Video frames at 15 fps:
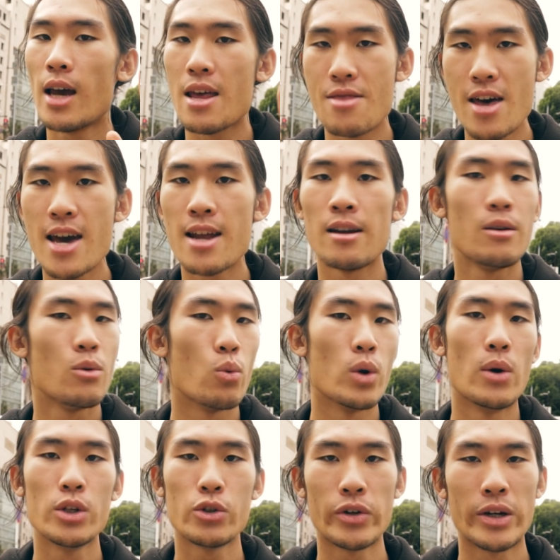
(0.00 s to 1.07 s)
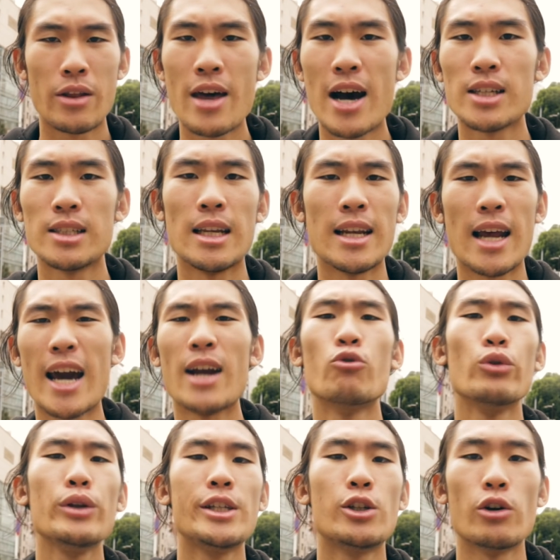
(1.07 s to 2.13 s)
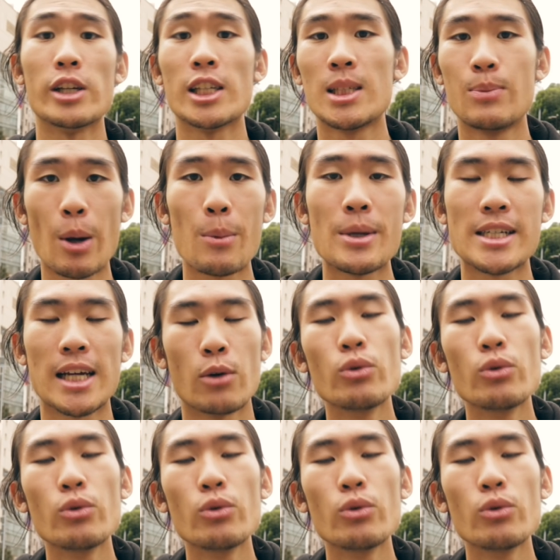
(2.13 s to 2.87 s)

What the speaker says: And then when I was around 1,000 and I really started experimenting,